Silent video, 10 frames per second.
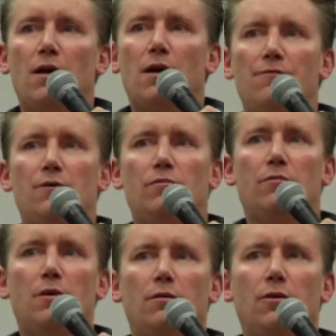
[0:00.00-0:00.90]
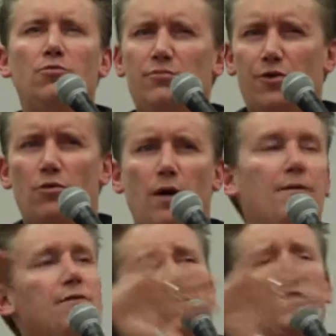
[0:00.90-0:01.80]
Even if
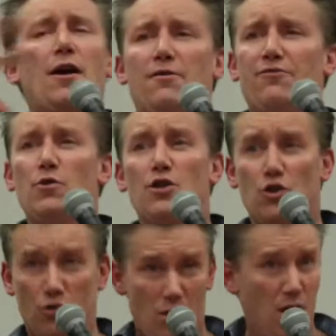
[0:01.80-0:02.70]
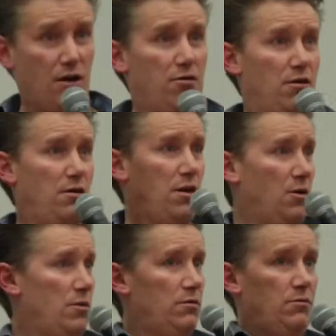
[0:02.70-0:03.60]
you're not a foodie, do you know how to cook?
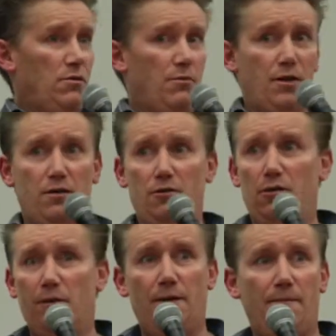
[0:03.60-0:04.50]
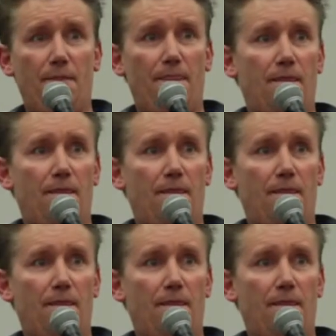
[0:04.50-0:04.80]
Anyone? Everybody know a little bit?